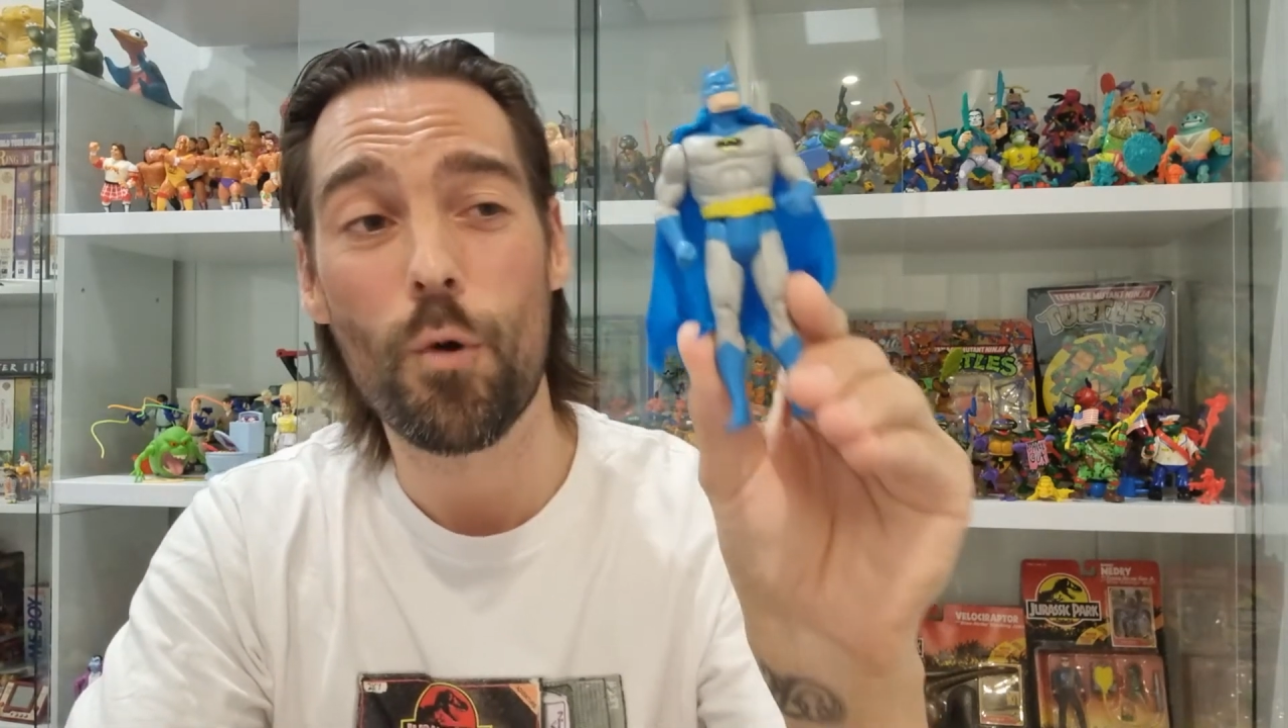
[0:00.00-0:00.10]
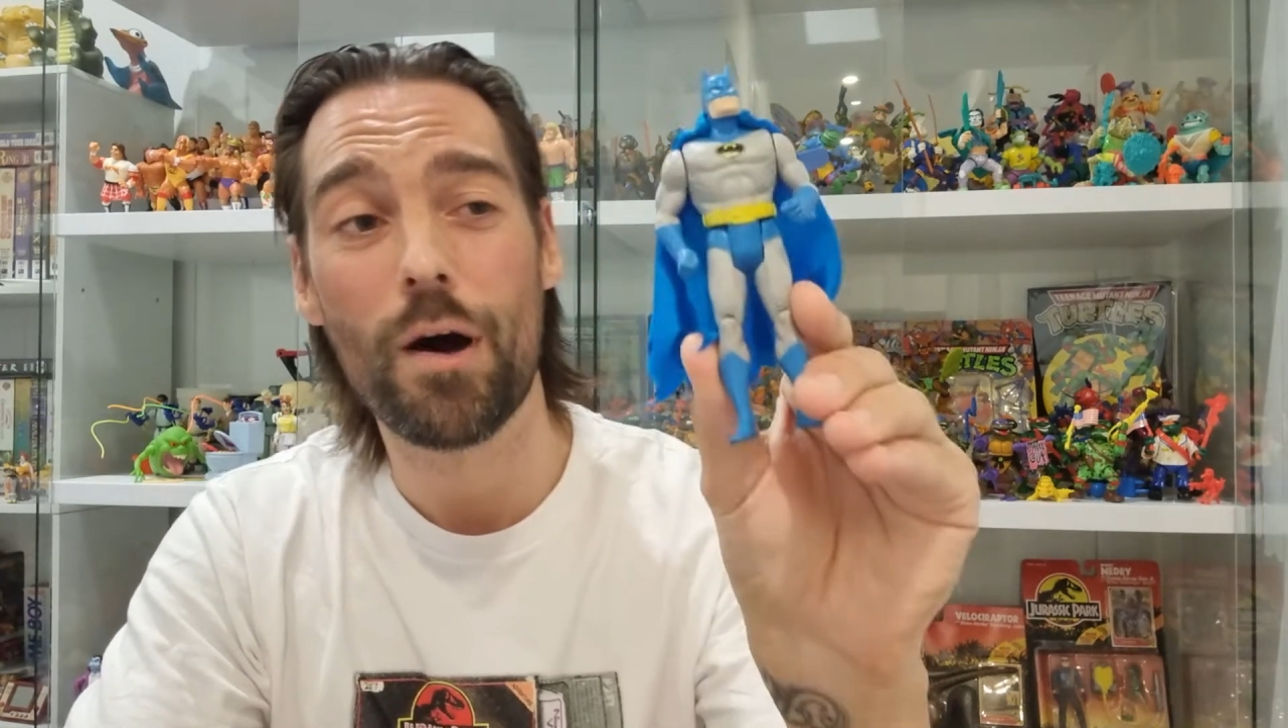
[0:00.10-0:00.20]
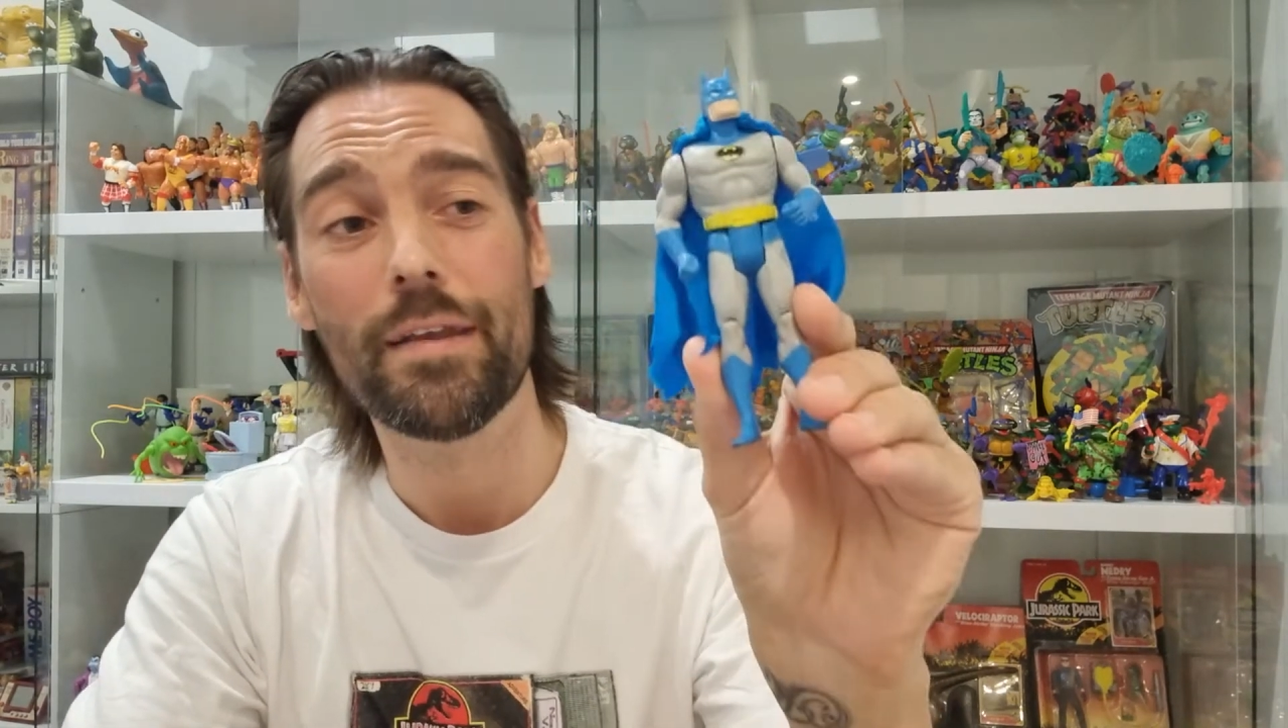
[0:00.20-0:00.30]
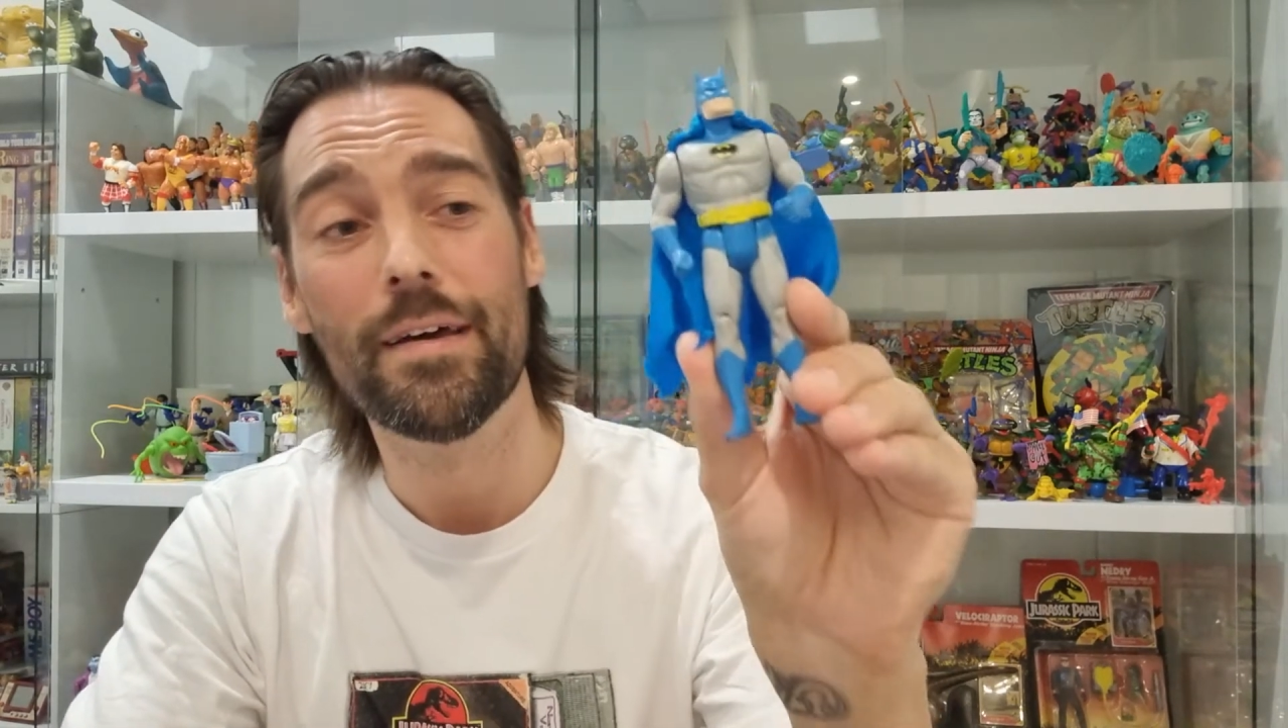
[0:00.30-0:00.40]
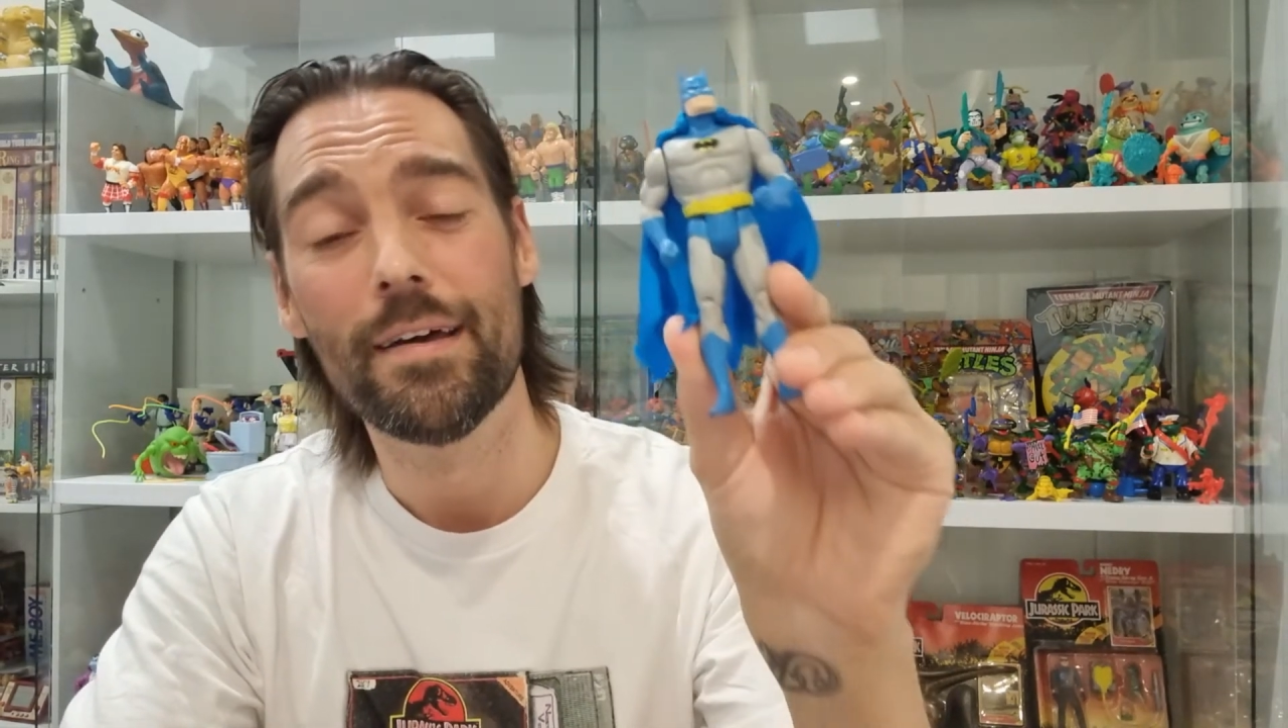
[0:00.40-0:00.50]

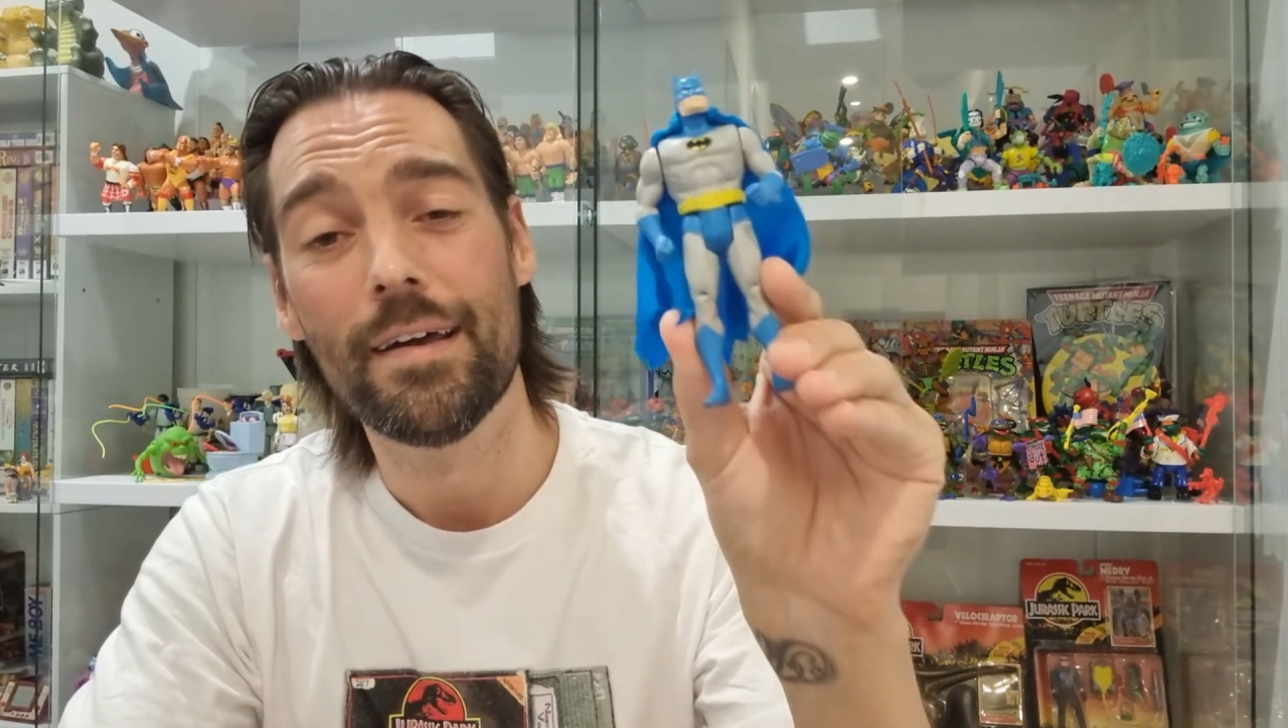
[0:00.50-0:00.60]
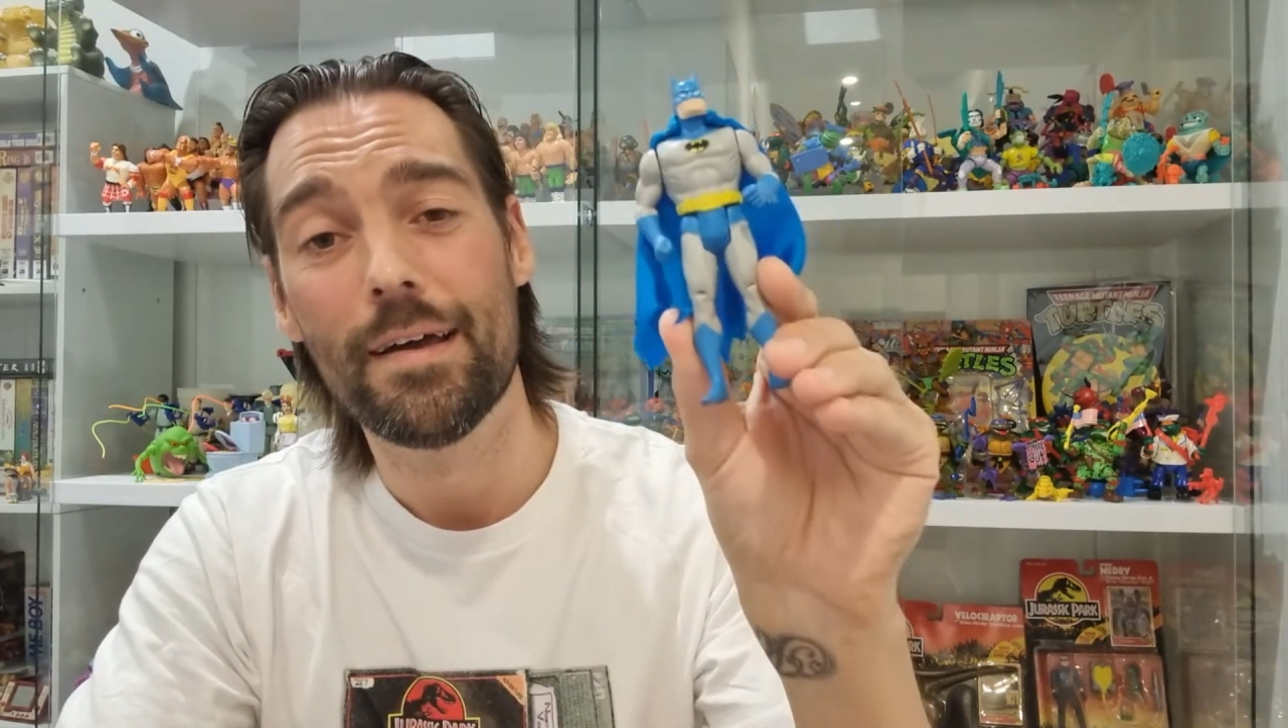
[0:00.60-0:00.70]
One